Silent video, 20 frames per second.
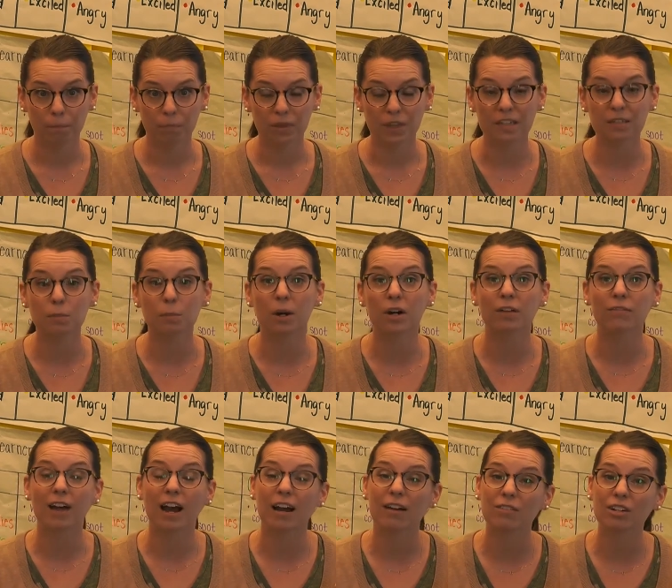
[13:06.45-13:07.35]
That's part of
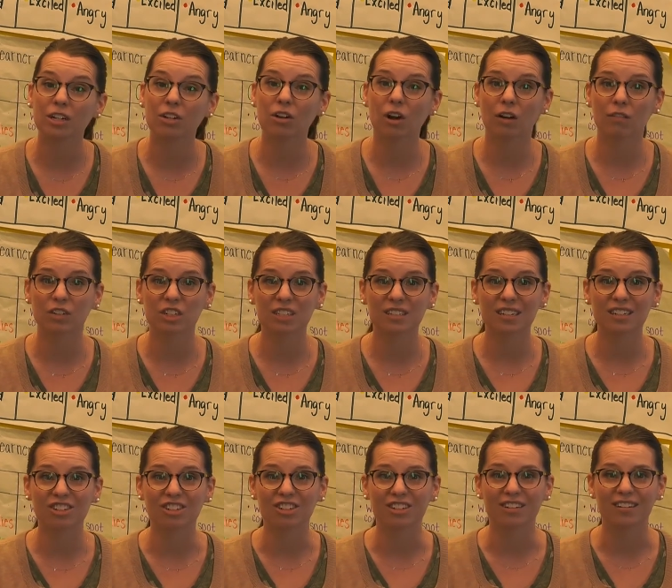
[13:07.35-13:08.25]
having a
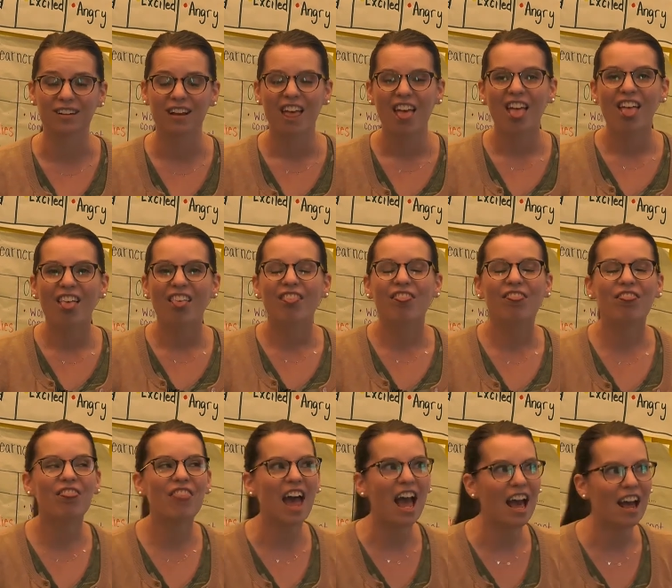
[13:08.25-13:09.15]
conversation.
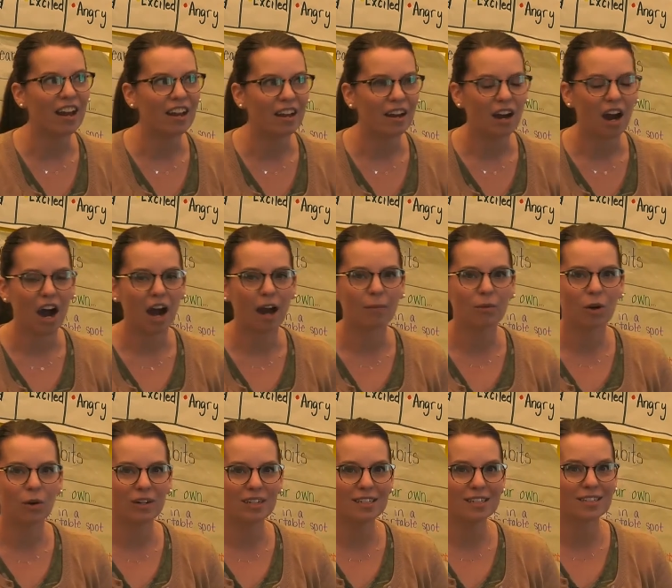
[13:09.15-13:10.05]
Then I'm
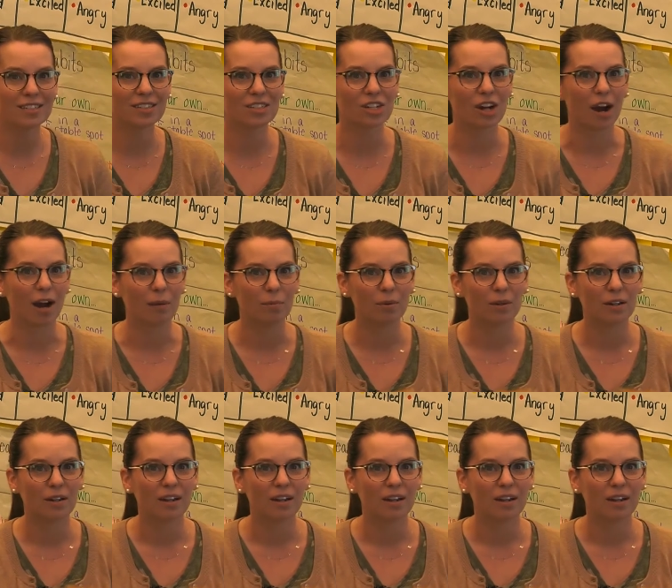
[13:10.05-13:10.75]
going to stop